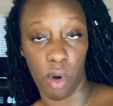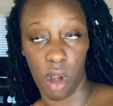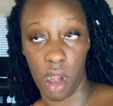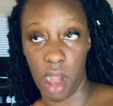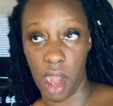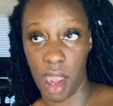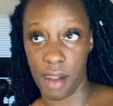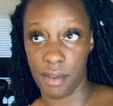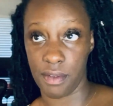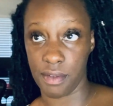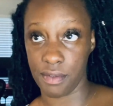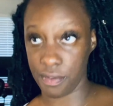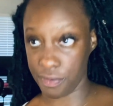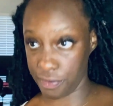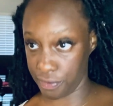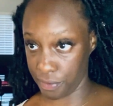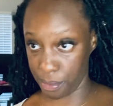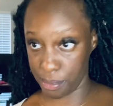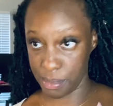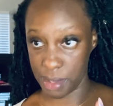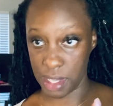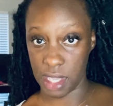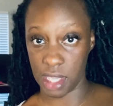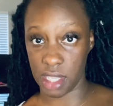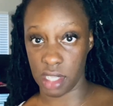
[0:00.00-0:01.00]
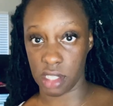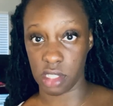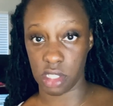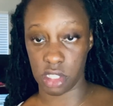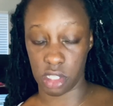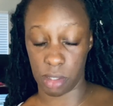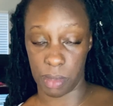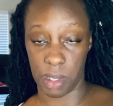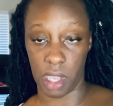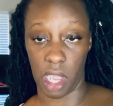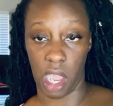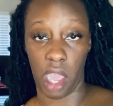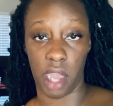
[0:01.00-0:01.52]
And for me, to
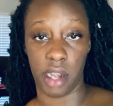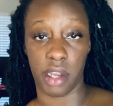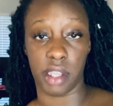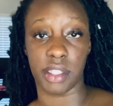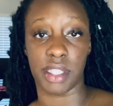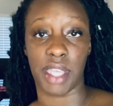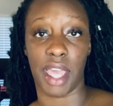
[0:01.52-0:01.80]
be honest,